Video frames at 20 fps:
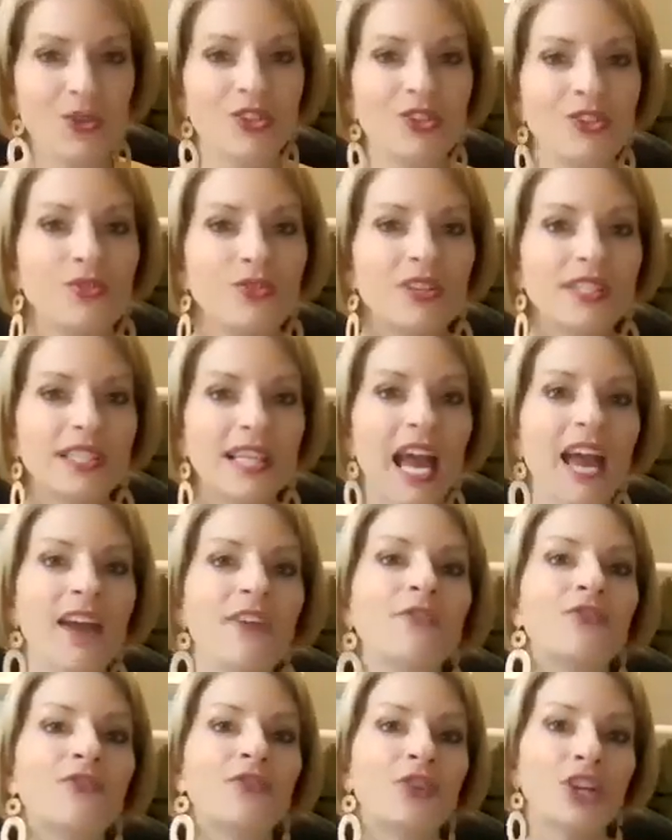You can do this
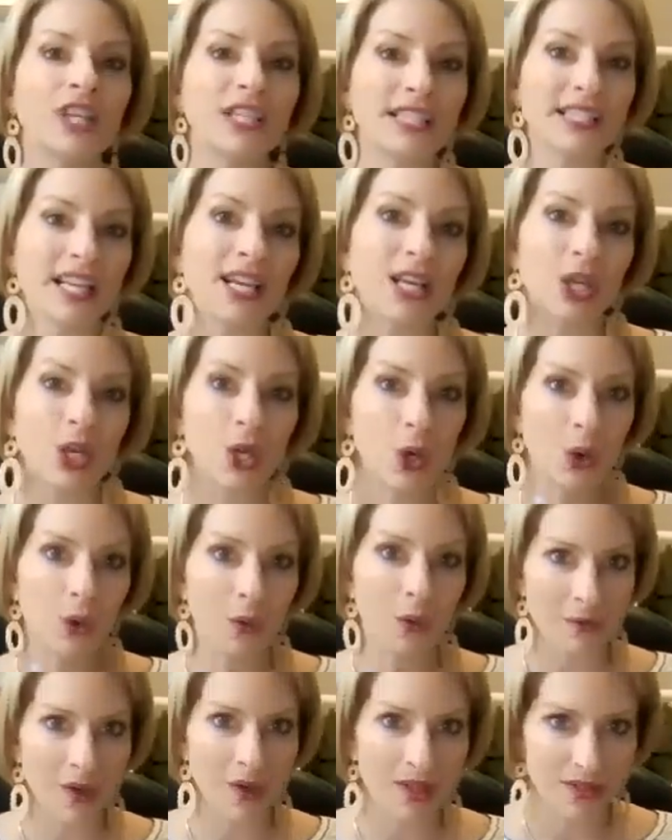every
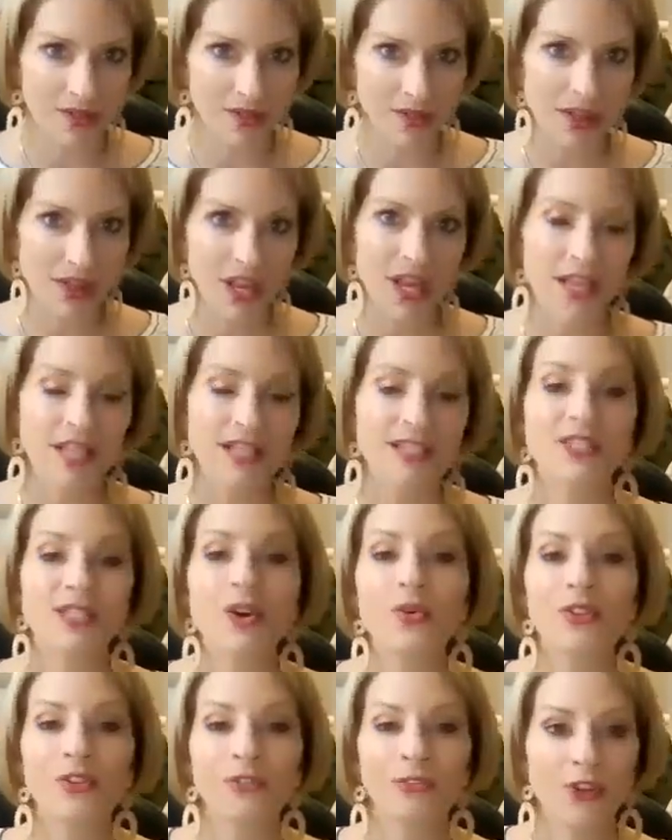single month.
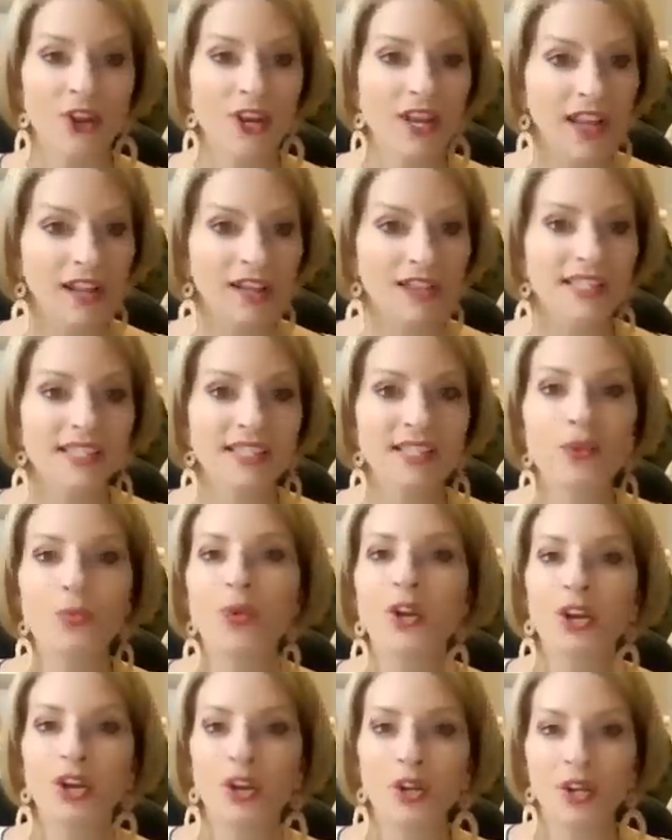So the free necklace that
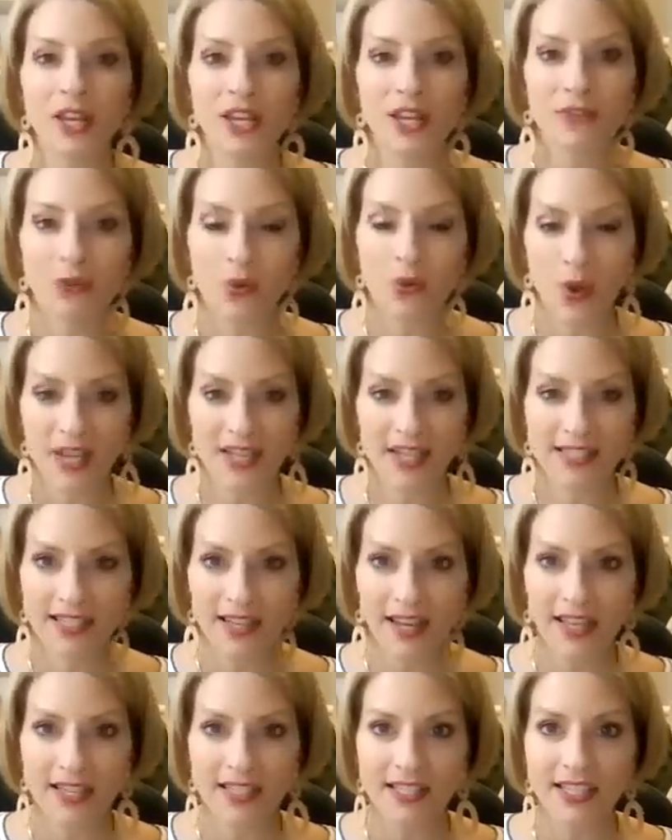we are going to give away
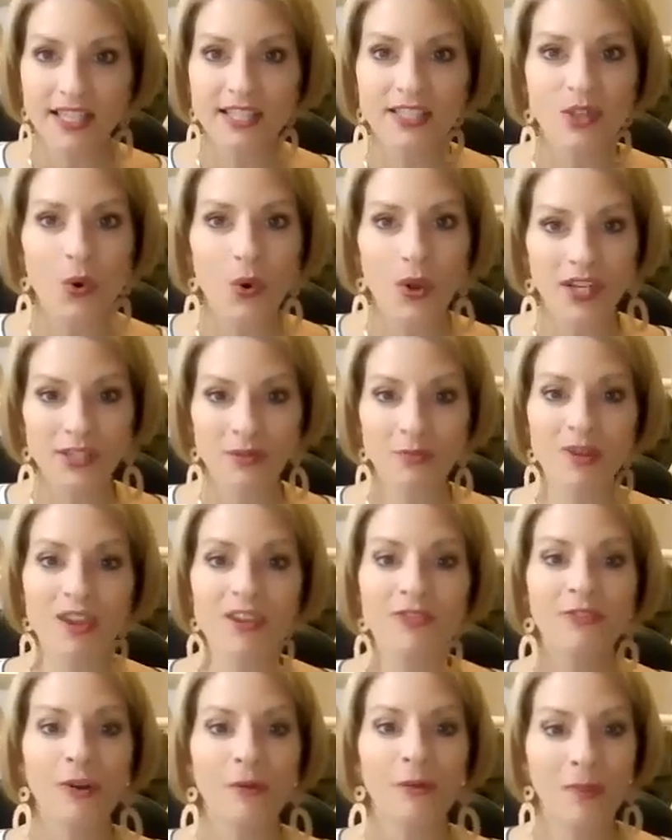tonight is going to
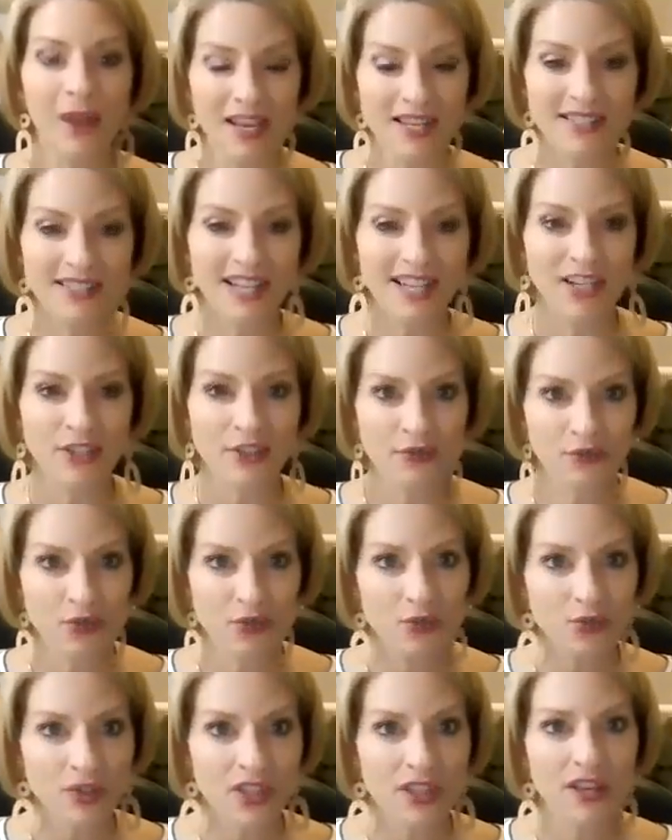be from my stash of
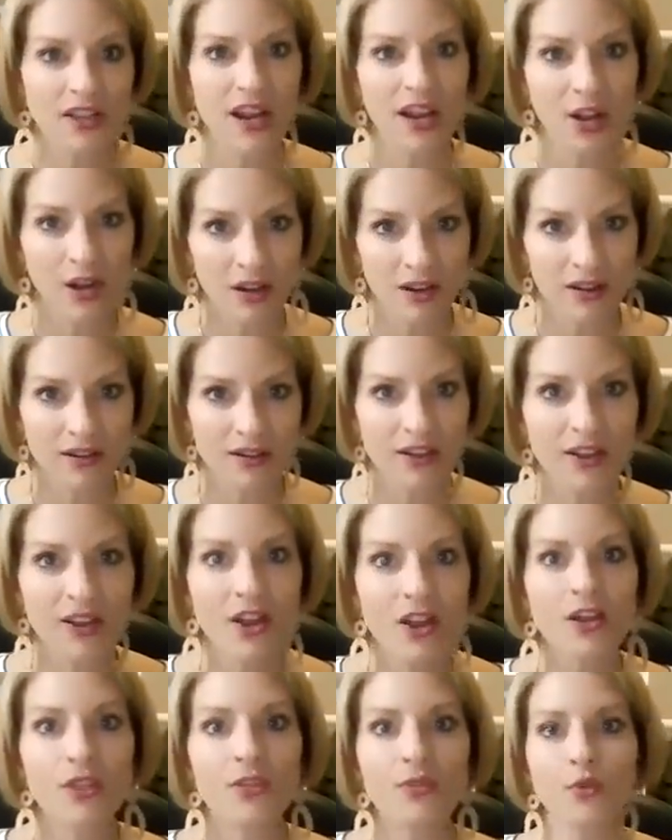jewelry that I earned
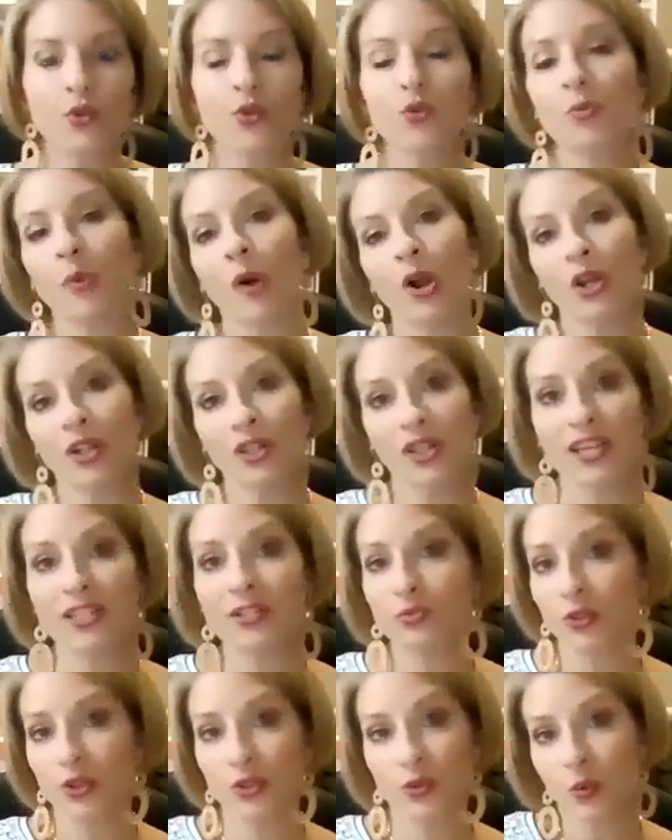through Park
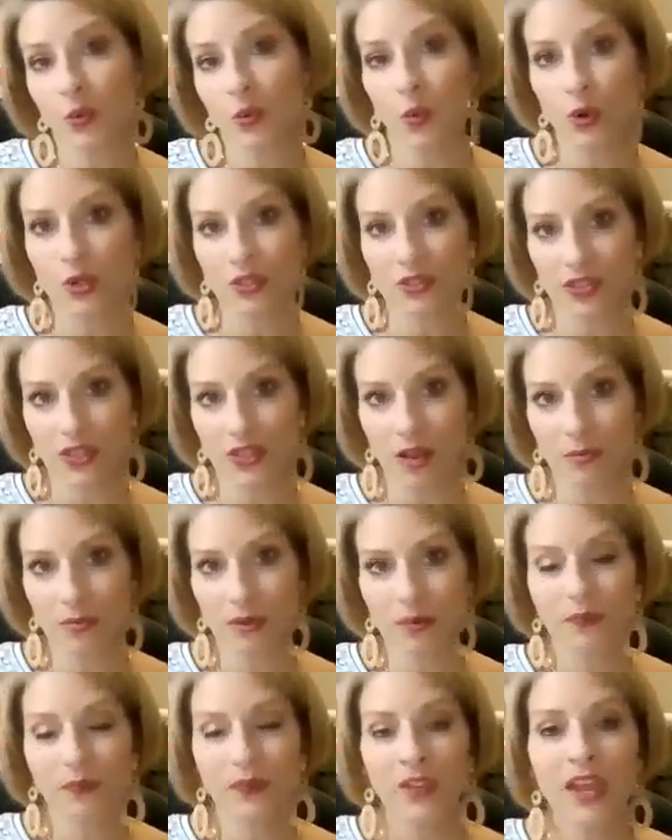Lane's Rich Rewards Club.